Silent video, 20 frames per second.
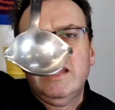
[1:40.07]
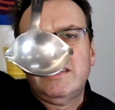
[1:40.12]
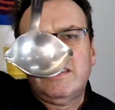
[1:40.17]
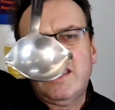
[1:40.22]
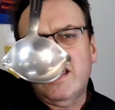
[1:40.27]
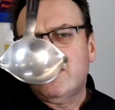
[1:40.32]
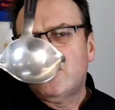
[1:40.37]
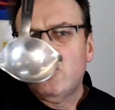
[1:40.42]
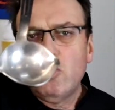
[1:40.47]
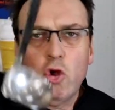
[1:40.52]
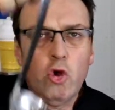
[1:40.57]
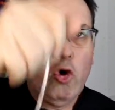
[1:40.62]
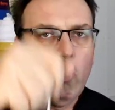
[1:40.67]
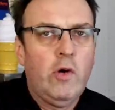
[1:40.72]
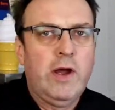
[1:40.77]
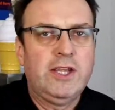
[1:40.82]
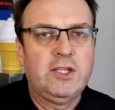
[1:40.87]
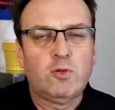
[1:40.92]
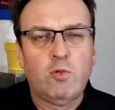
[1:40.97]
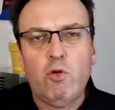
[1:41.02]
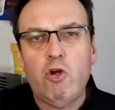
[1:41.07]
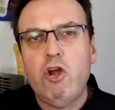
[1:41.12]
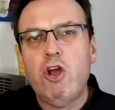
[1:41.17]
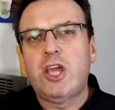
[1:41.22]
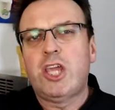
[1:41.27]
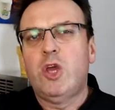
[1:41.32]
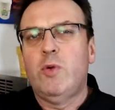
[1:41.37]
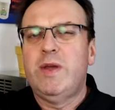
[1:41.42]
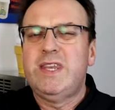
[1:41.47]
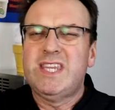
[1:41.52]
doesn't always
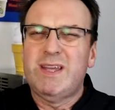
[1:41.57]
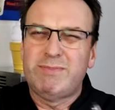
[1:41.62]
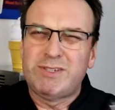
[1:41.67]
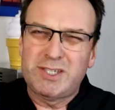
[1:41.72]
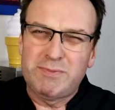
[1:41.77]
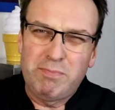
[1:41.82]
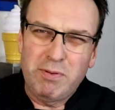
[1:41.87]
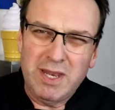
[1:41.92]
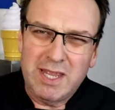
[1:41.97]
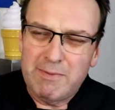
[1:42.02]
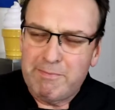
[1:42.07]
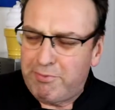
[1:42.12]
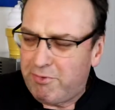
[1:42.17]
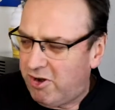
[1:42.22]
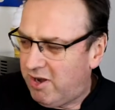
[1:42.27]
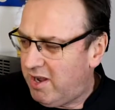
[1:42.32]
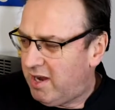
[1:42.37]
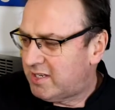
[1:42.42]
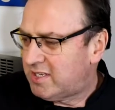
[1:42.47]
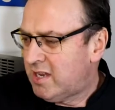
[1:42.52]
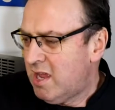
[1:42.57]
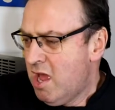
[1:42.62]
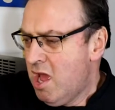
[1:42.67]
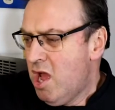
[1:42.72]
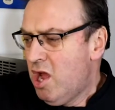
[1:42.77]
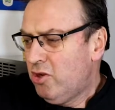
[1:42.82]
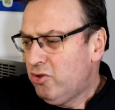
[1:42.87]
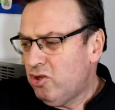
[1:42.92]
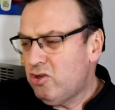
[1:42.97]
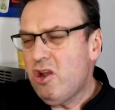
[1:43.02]
work. You end up spilling product
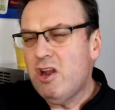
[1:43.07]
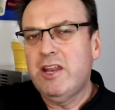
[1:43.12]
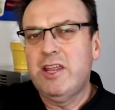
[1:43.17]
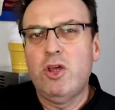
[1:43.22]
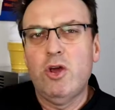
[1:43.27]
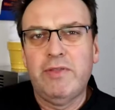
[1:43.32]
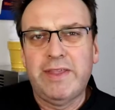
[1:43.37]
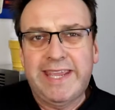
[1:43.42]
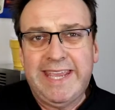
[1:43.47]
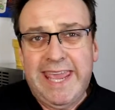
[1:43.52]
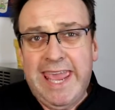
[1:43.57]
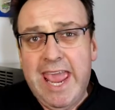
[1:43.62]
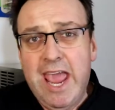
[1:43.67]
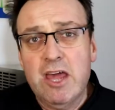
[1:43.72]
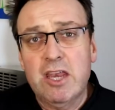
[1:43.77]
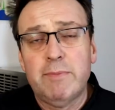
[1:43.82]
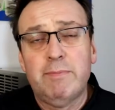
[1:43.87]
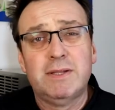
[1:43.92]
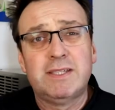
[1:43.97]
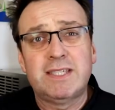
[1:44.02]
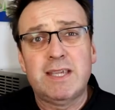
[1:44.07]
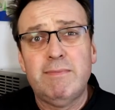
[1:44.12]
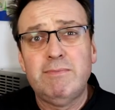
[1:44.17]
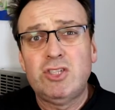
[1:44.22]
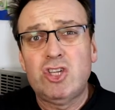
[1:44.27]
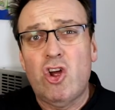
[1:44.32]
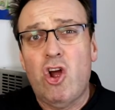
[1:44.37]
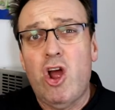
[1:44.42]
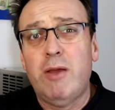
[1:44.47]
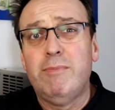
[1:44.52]
not only on the counter but
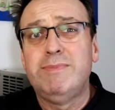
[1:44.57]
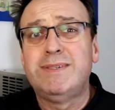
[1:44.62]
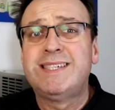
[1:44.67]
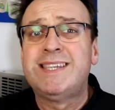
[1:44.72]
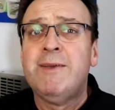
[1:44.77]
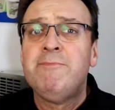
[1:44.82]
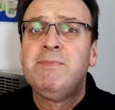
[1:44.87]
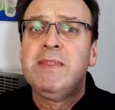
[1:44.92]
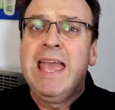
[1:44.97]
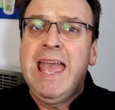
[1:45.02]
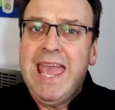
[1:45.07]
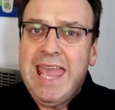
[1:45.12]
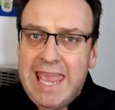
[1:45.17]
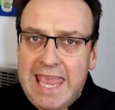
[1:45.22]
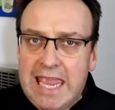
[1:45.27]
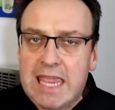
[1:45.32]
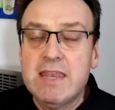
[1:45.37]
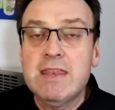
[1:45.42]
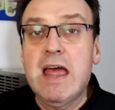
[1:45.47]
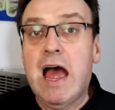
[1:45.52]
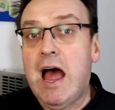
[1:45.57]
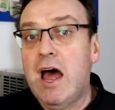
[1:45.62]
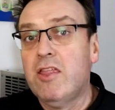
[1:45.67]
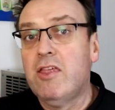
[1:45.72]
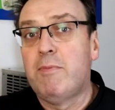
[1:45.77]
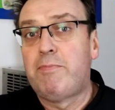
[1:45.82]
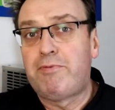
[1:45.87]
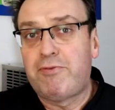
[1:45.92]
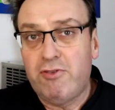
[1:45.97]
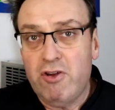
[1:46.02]
sometimes in
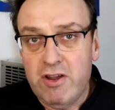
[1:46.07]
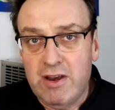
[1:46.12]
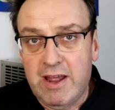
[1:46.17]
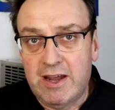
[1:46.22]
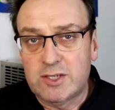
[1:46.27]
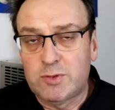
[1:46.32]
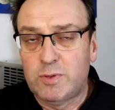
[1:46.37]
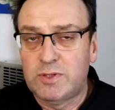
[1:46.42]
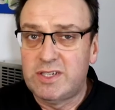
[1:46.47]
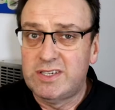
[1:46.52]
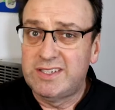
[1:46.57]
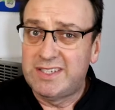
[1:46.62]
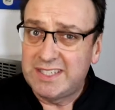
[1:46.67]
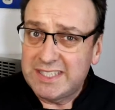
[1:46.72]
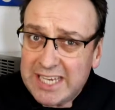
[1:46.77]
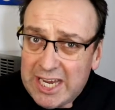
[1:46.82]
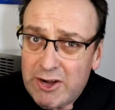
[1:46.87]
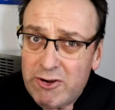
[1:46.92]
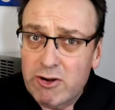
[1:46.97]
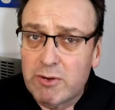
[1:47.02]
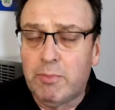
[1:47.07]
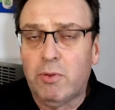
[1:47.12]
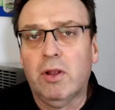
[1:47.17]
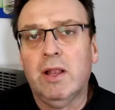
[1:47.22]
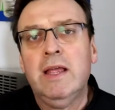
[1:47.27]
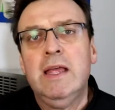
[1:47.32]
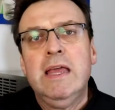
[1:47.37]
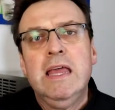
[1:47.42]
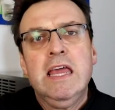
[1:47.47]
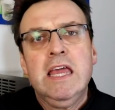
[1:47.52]
other products, which is terrible.
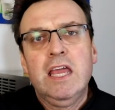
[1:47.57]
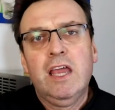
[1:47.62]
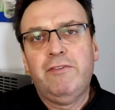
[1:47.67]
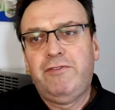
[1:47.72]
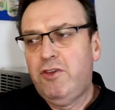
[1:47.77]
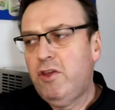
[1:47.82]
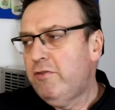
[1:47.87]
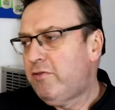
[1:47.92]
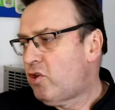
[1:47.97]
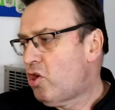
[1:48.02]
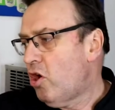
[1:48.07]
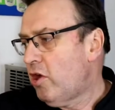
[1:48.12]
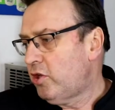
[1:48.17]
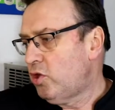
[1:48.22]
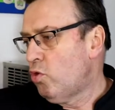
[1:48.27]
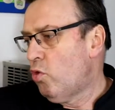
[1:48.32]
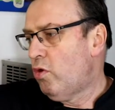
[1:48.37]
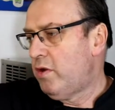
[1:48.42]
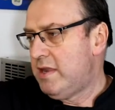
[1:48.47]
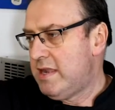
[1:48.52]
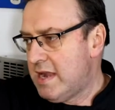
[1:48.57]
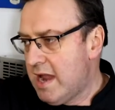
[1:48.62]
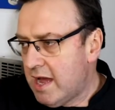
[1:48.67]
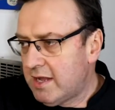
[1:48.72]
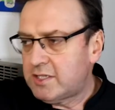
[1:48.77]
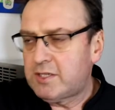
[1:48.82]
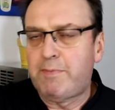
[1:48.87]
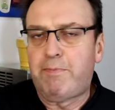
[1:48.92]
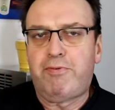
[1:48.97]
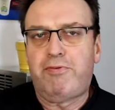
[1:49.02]
If you've got your
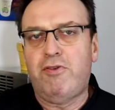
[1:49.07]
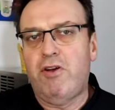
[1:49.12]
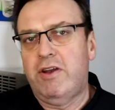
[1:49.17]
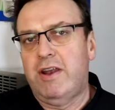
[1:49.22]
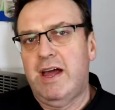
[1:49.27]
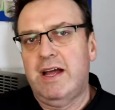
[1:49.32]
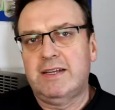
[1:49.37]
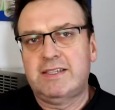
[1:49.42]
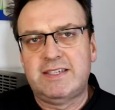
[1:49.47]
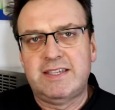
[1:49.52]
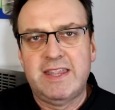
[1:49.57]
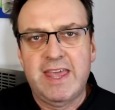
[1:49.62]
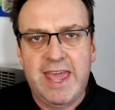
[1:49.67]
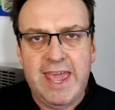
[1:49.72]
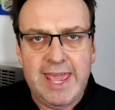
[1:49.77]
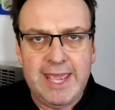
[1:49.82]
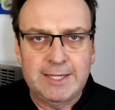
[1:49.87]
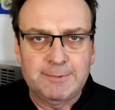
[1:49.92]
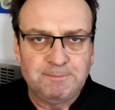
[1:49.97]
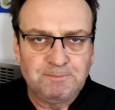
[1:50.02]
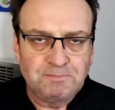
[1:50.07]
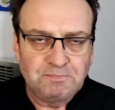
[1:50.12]
nut products there